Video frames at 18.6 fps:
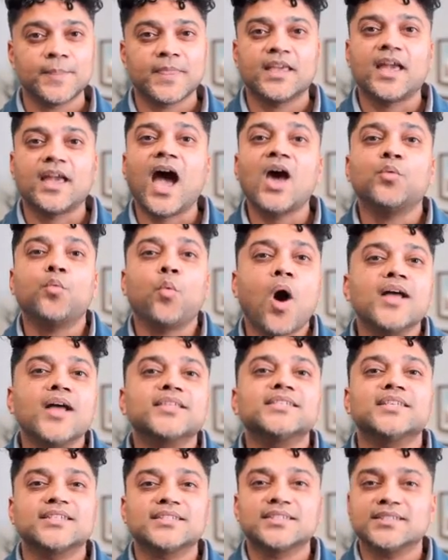God
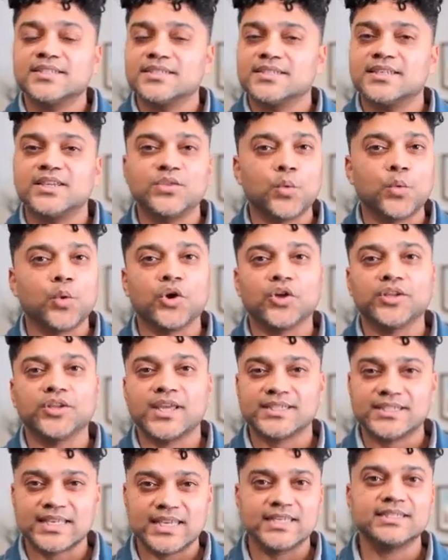wants us to see the world
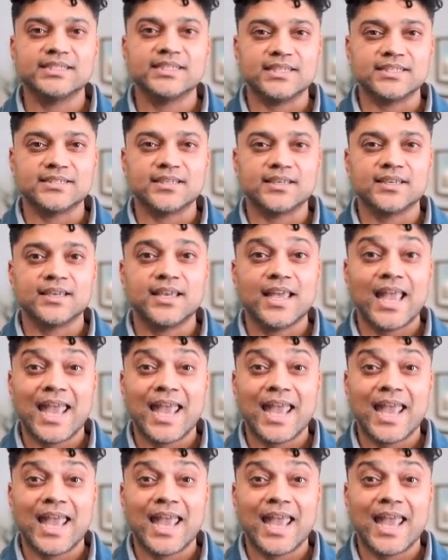as He sees it,